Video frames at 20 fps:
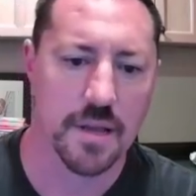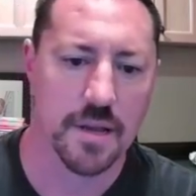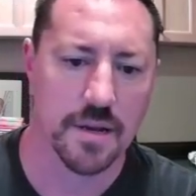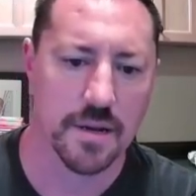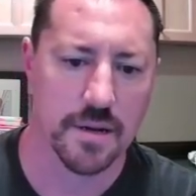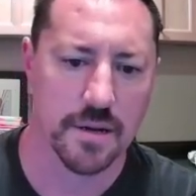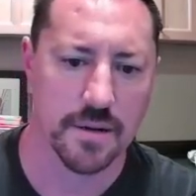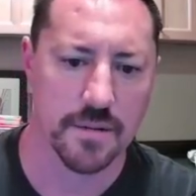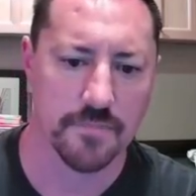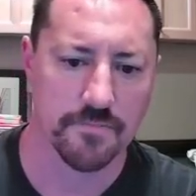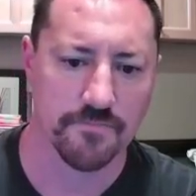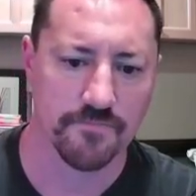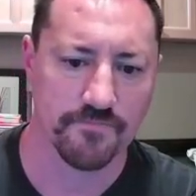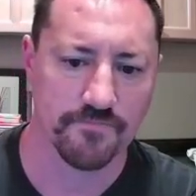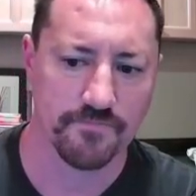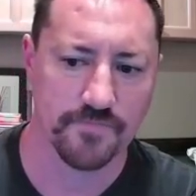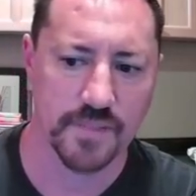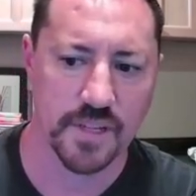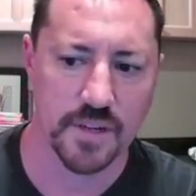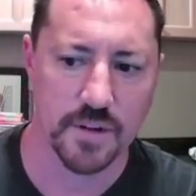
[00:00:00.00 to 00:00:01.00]

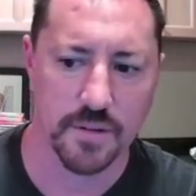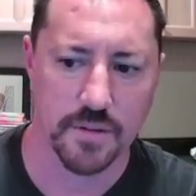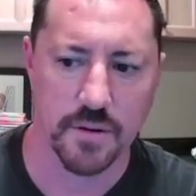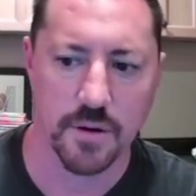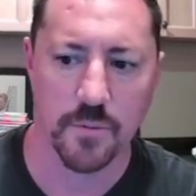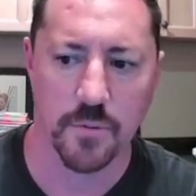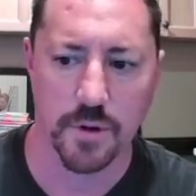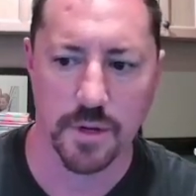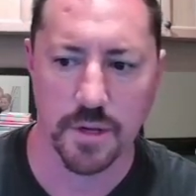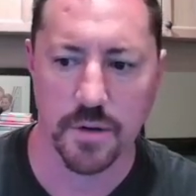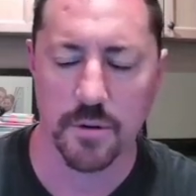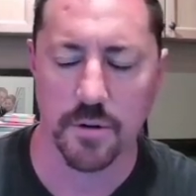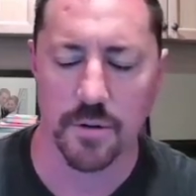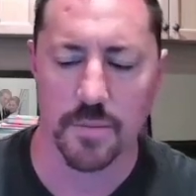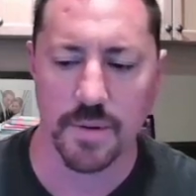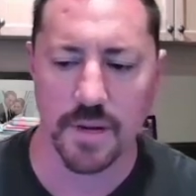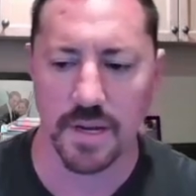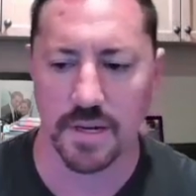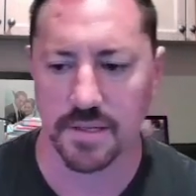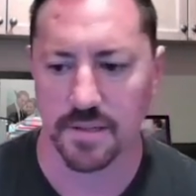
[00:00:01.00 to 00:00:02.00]
There are rookie
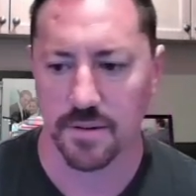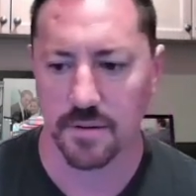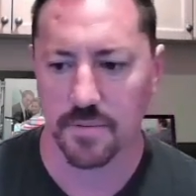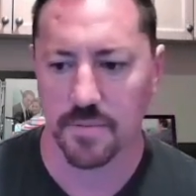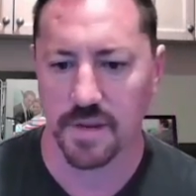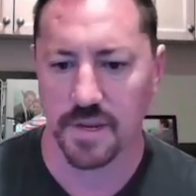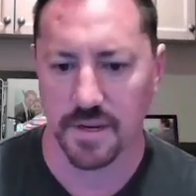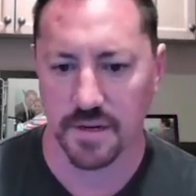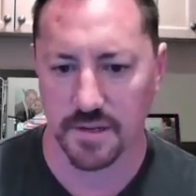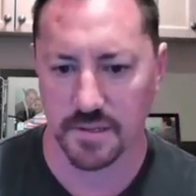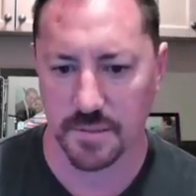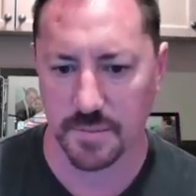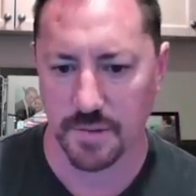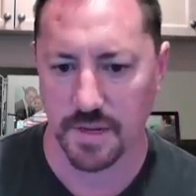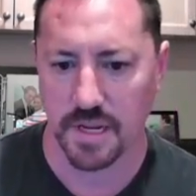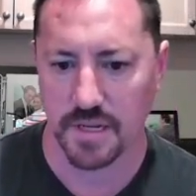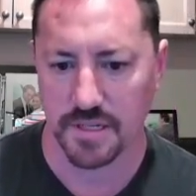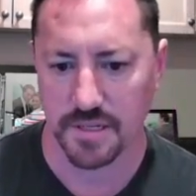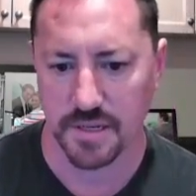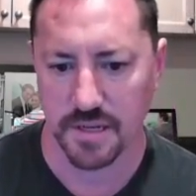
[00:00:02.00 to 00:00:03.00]
quarterbacks that are making a
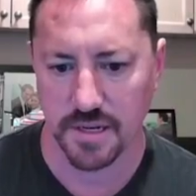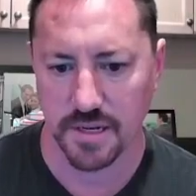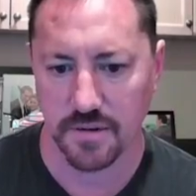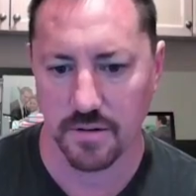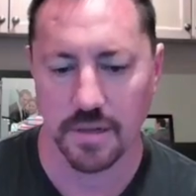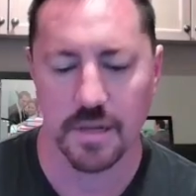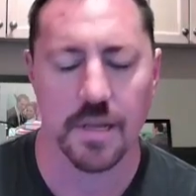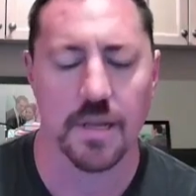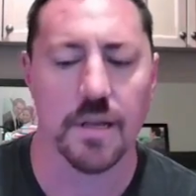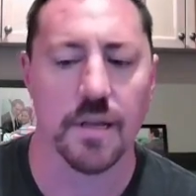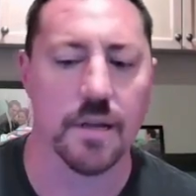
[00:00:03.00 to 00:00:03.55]
splash now.